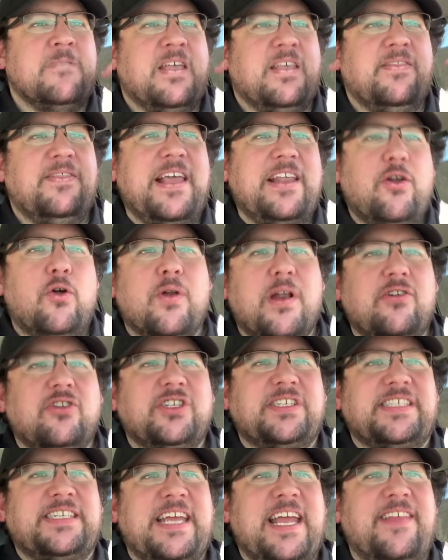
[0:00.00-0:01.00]
They don't
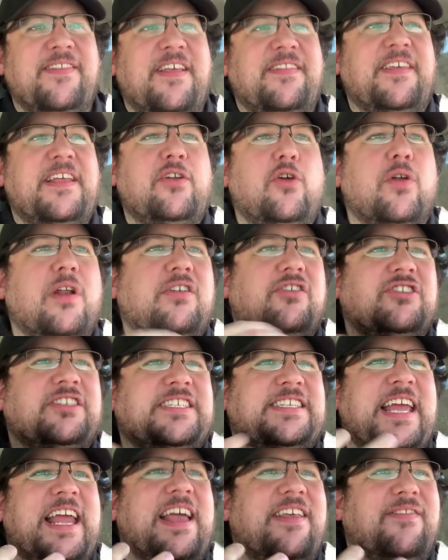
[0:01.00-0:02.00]
understand that. They don't
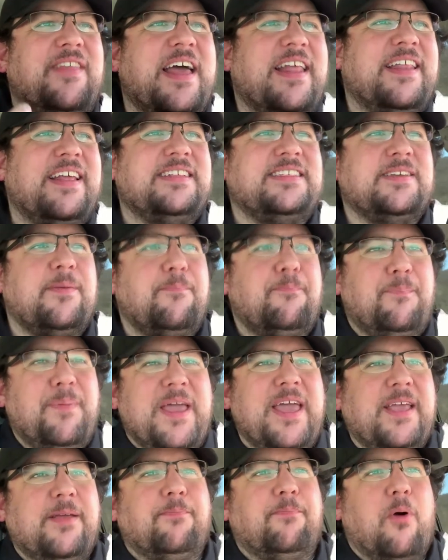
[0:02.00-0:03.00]
understand that it's a
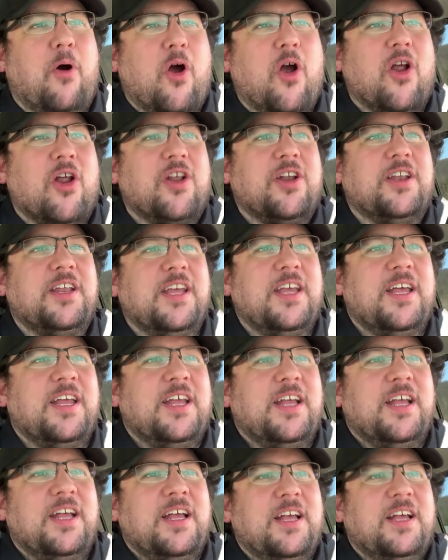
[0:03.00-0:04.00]
big part
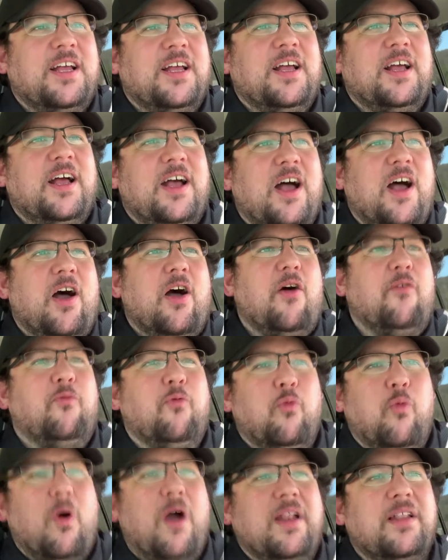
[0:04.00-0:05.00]

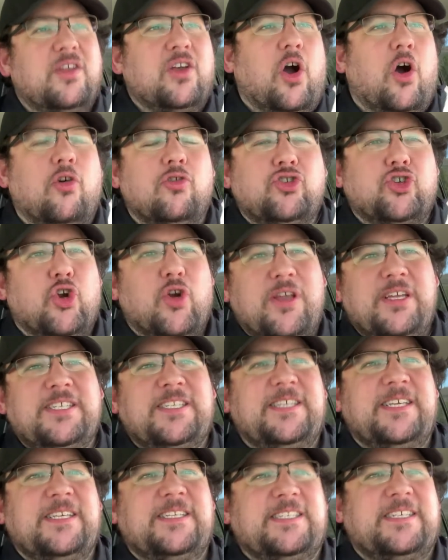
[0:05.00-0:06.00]
of what culture
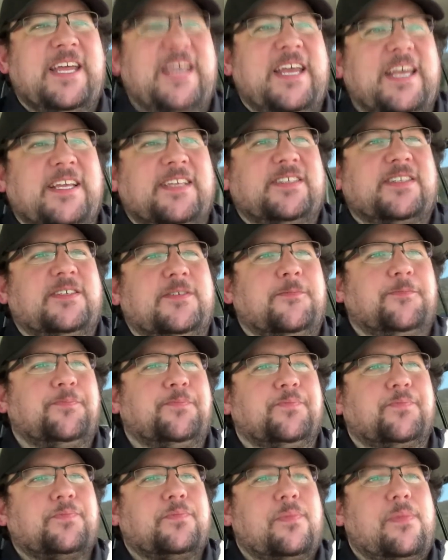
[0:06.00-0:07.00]
is these days.
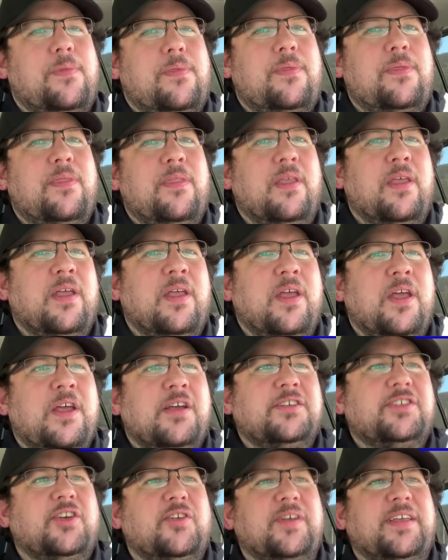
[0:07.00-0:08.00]

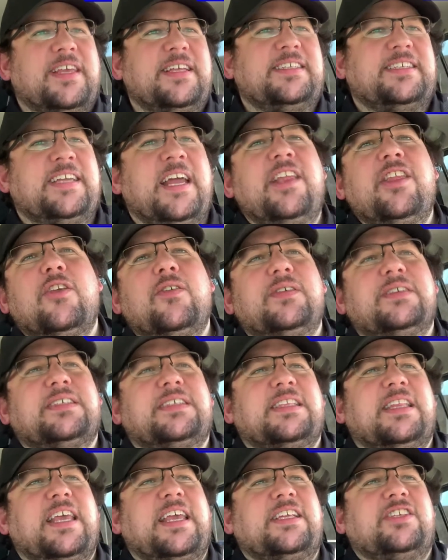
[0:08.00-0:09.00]
So to
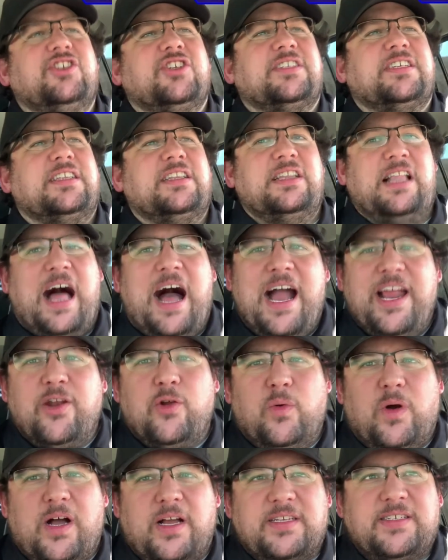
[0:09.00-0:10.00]
continuously just lie
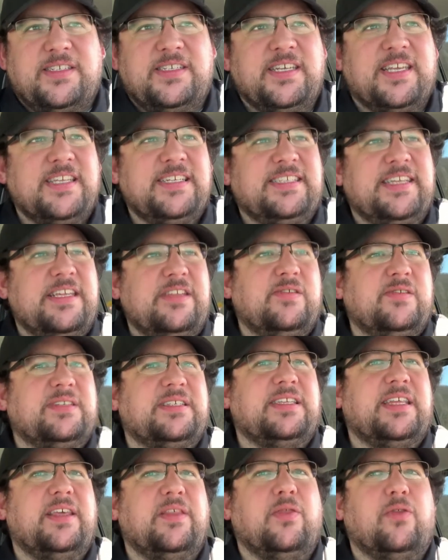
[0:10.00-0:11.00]
to us, to
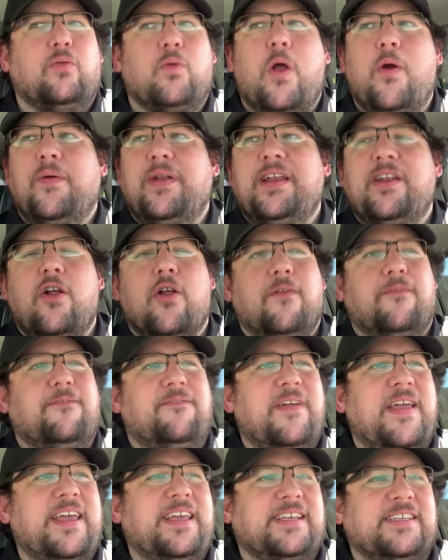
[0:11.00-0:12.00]
continuously throw it in our
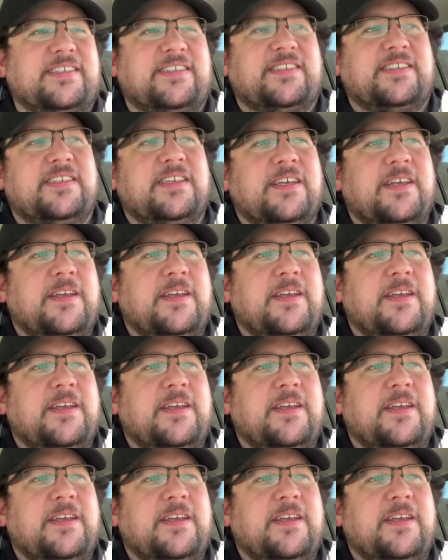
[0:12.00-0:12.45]
face,